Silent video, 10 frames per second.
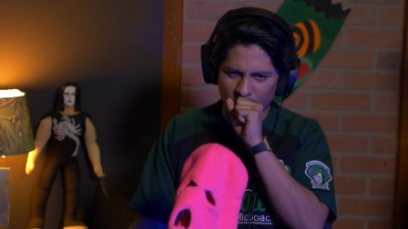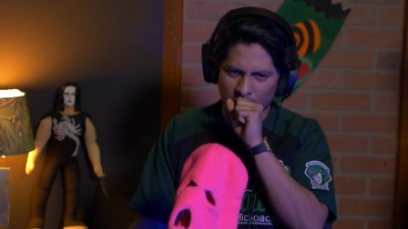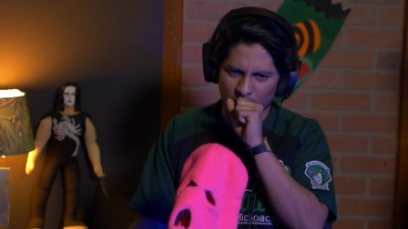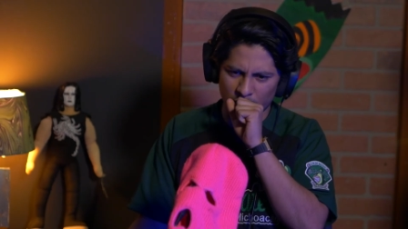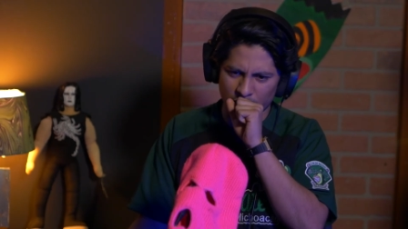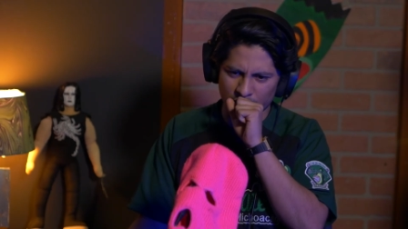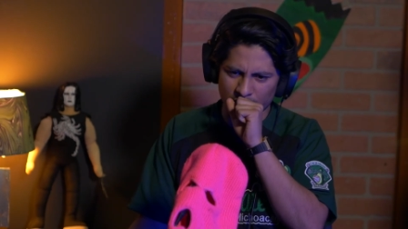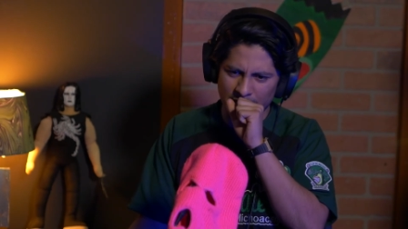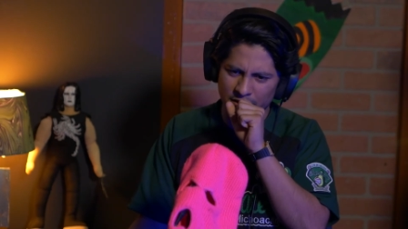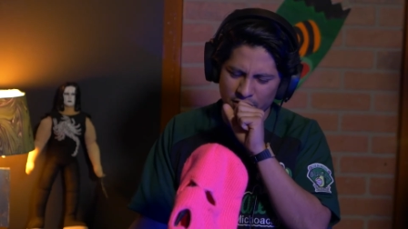No, we're just
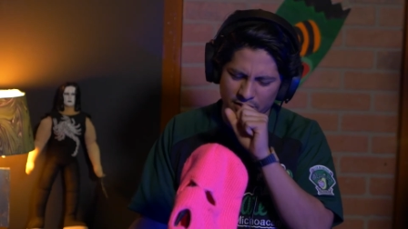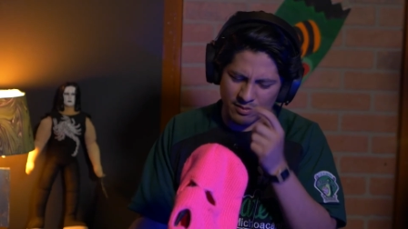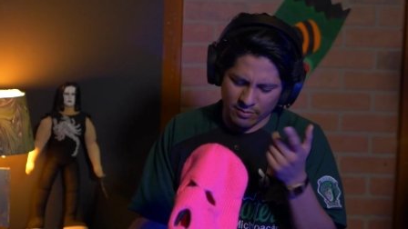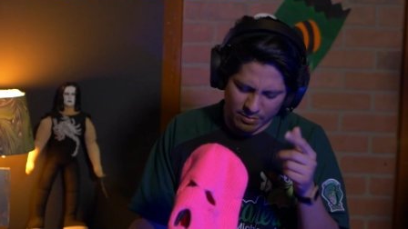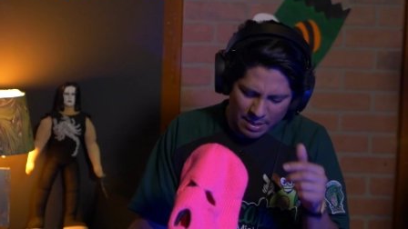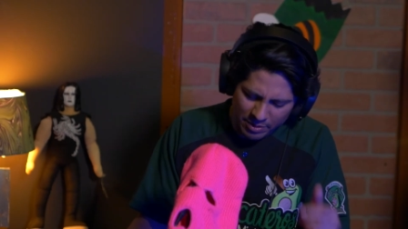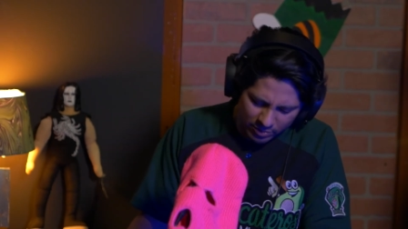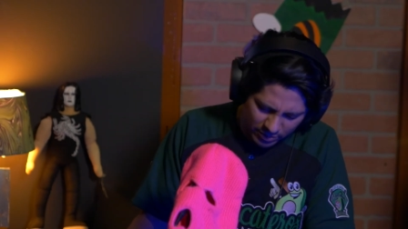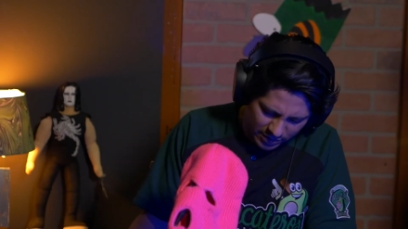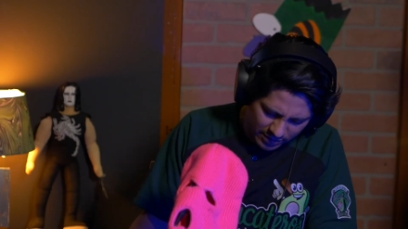and there's I mean,
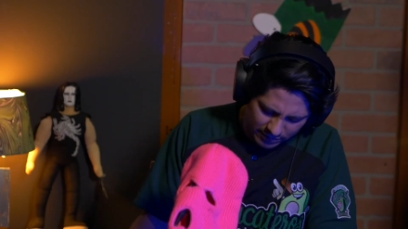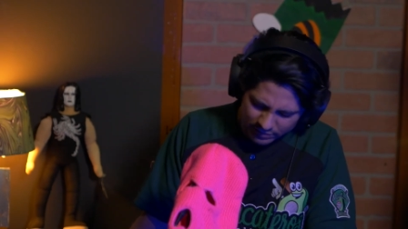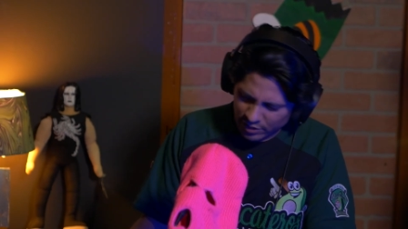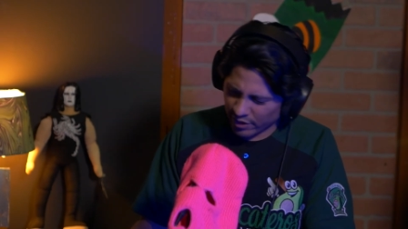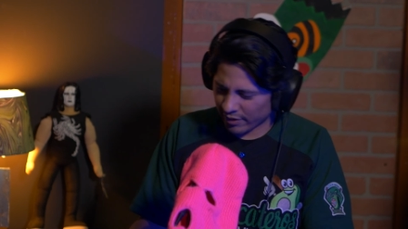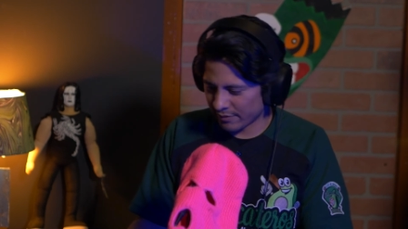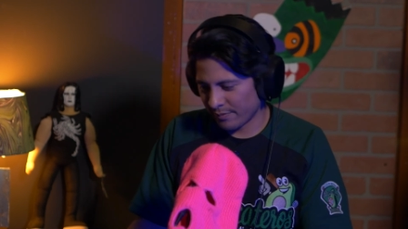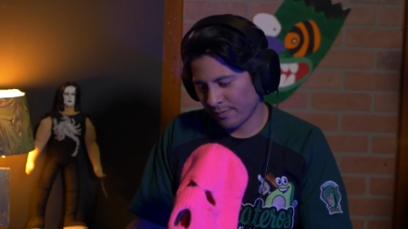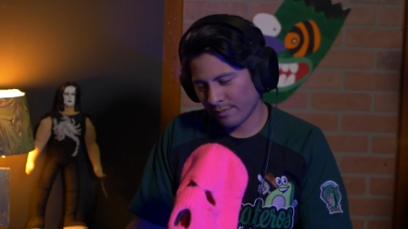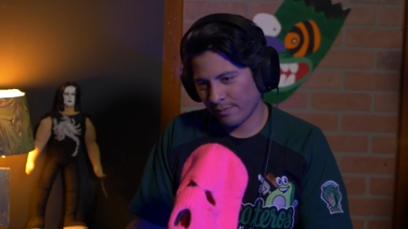look,
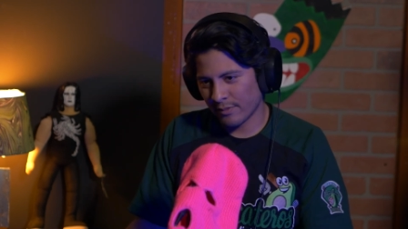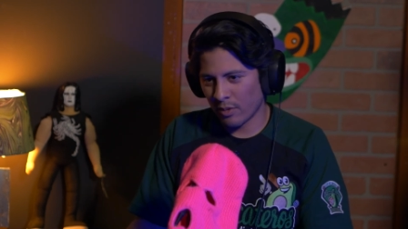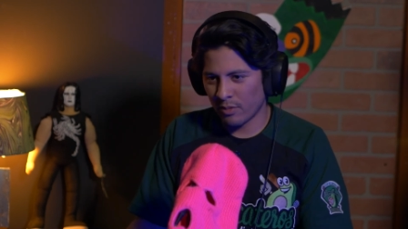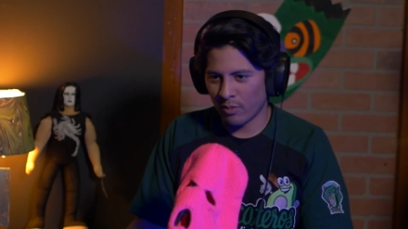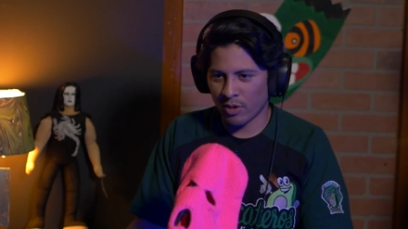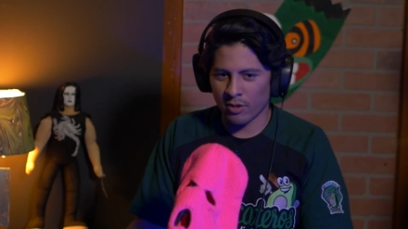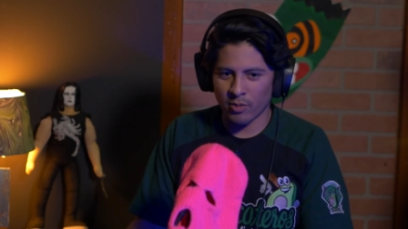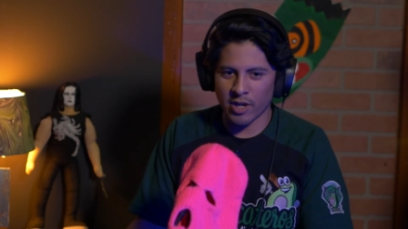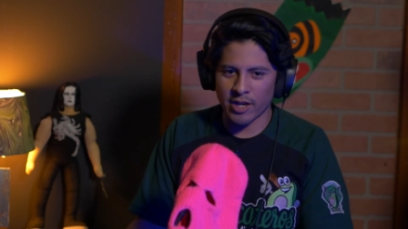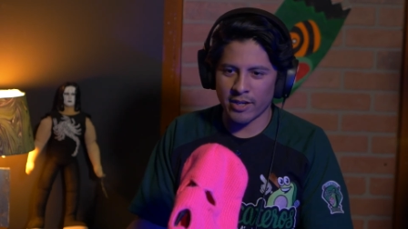we're we're
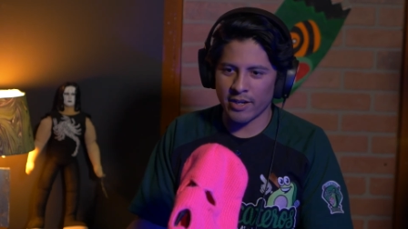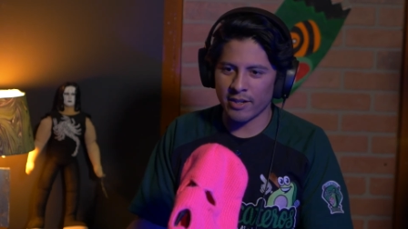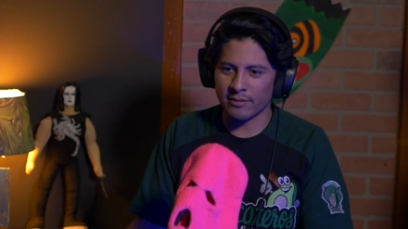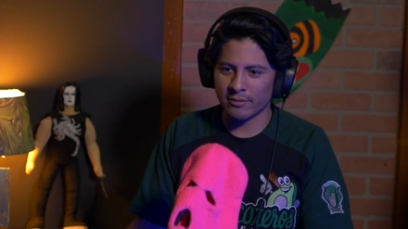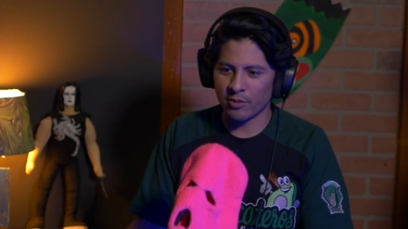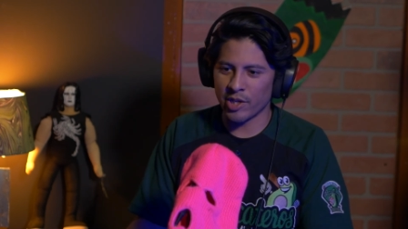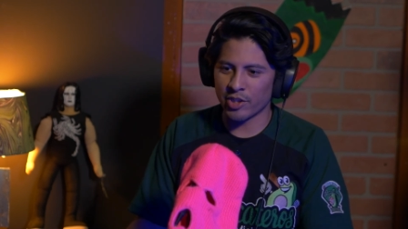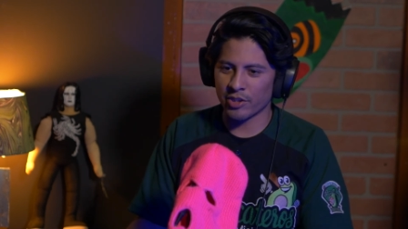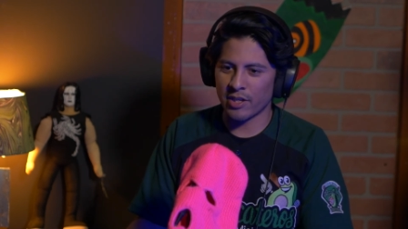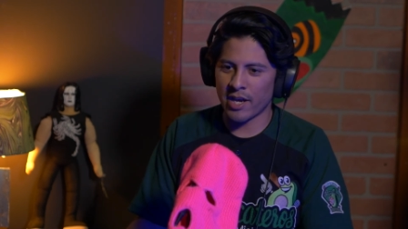not uh
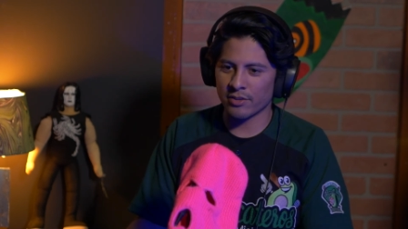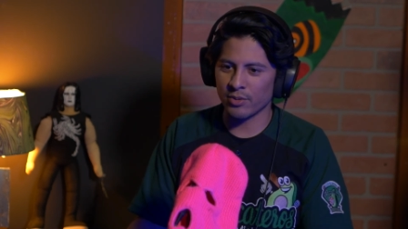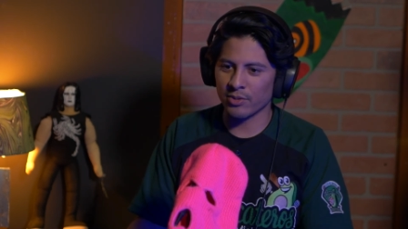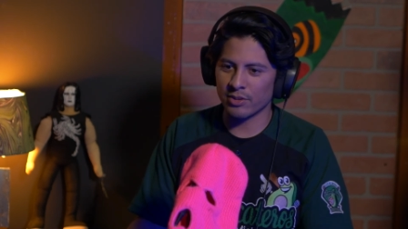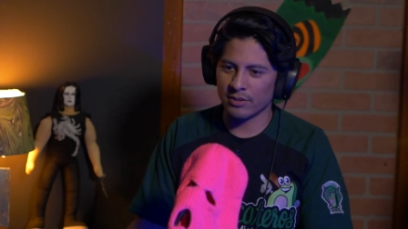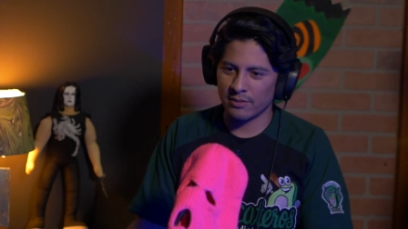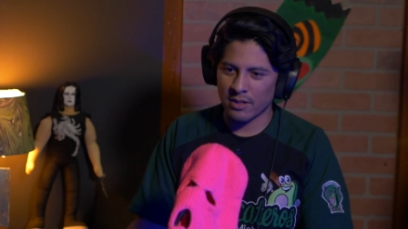rich assholes.